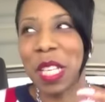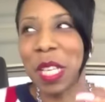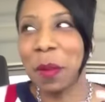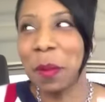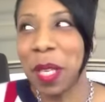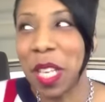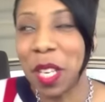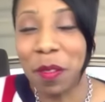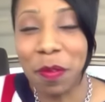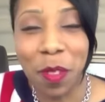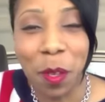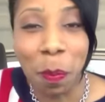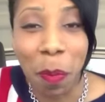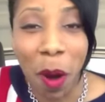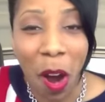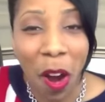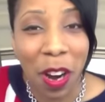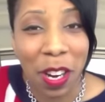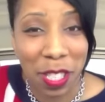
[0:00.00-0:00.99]
me get a few
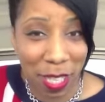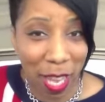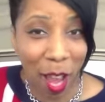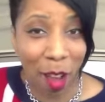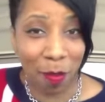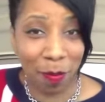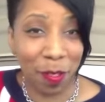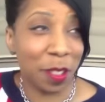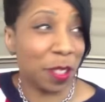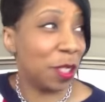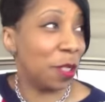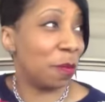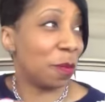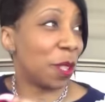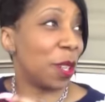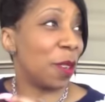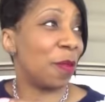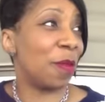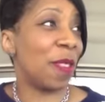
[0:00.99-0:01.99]
bars out for you
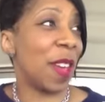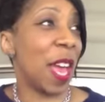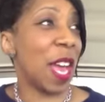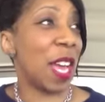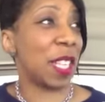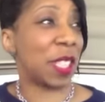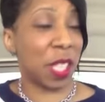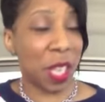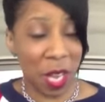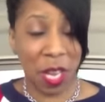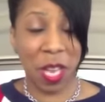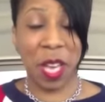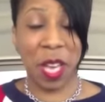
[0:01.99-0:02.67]
real fast.